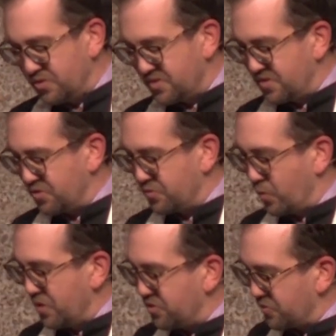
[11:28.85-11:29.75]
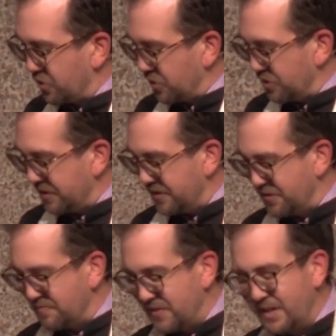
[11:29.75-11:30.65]
his voice for good.
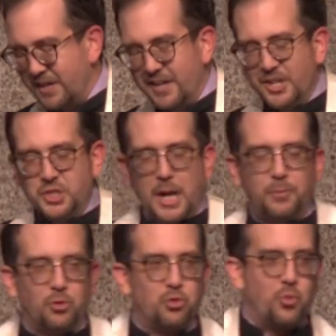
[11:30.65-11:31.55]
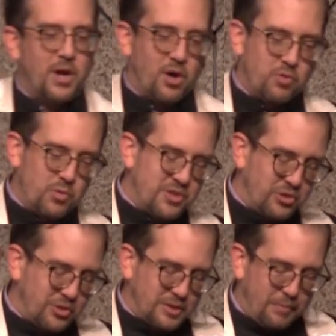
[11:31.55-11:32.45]
Chapter 12, we
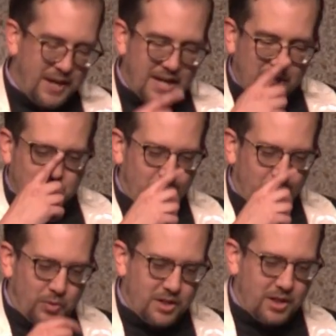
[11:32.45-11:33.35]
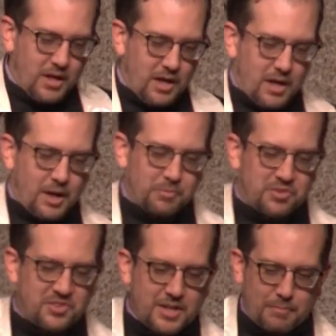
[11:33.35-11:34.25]
turn the page and we
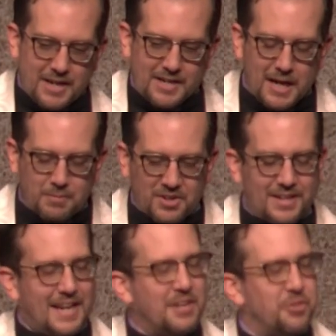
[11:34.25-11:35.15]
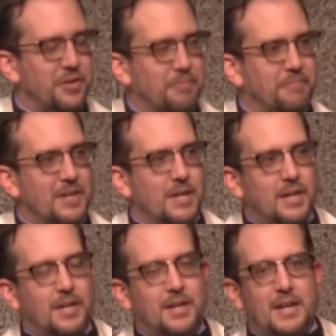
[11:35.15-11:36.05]
see a man named Nathan.
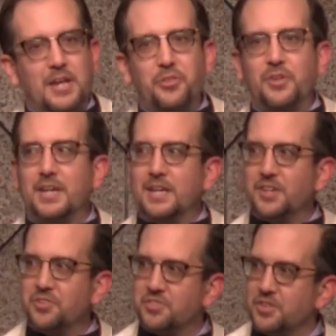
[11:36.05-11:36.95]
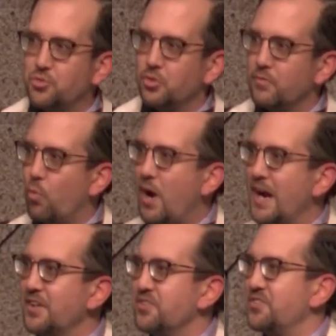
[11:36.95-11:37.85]
And Nathan is this sort of
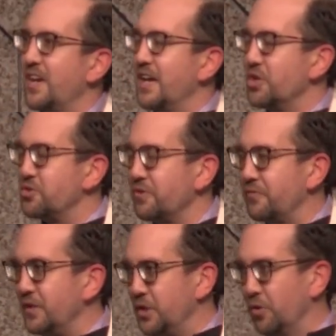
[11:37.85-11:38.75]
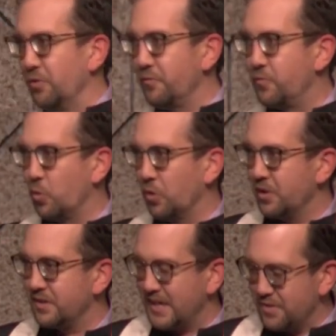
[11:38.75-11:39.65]
wise sage figure for
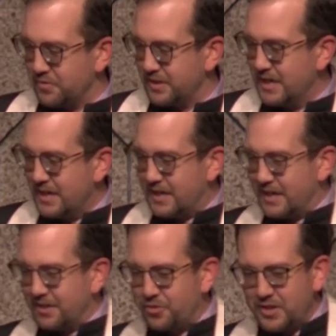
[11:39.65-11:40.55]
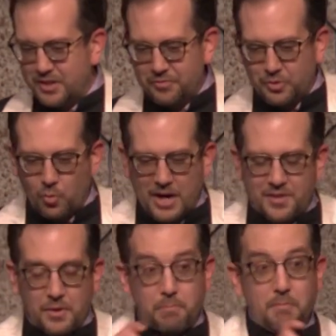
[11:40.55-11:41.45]
David. Think of the way
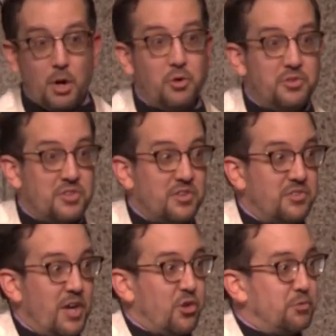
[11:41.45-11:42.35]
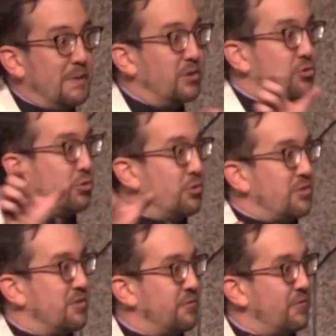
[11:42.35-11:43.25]
that Moses speaks truth to
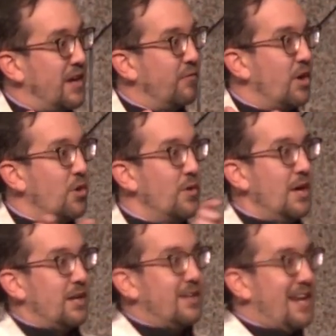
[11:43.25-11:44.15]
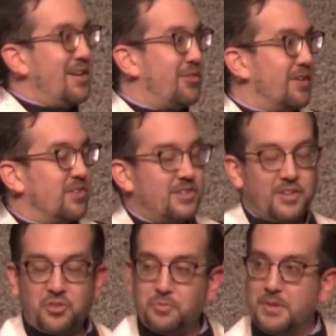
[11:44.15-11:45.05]
Pharaoh. Nathan is going to
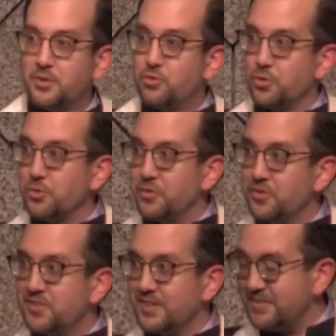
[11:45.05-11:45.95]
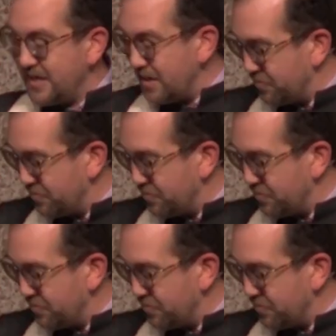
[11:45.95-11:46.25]
speak truth to David.